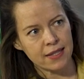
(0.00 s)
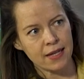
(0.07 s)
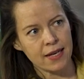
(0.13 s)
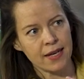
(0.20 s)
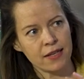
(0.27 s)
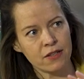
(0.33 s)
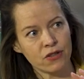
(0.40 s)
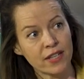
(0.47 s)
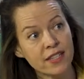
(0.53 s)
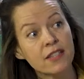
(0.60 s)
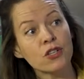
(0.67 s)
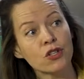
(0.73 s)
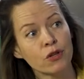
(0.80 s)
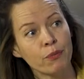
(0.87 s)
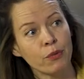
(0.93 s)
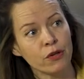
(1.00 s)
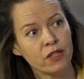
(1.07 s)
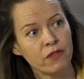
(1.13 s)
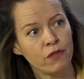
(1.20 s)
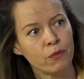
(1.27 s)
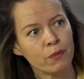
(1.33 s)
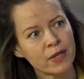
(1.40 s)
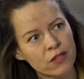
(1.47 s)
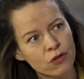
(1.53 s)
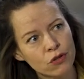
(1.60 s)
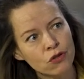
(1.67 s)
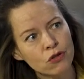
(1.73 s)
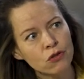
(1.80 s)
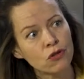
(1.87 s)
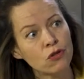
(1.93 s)
uh, transition point of view, because they're
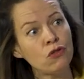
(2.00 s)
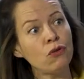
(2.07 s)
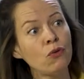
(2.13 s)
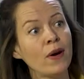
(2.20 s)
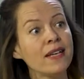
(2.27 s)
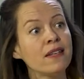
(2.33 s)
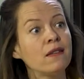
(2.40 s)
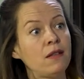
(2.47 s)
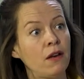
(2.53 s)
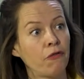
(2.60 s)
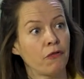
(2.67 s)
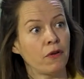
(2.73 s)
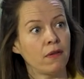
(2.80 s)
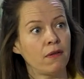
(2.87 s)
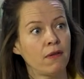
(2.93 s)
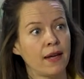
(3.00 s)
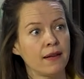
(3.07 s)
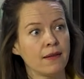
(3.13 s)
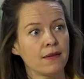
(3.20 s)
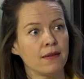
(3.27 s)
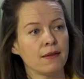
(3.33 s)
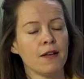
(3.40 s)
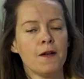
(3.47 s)
two quite different things.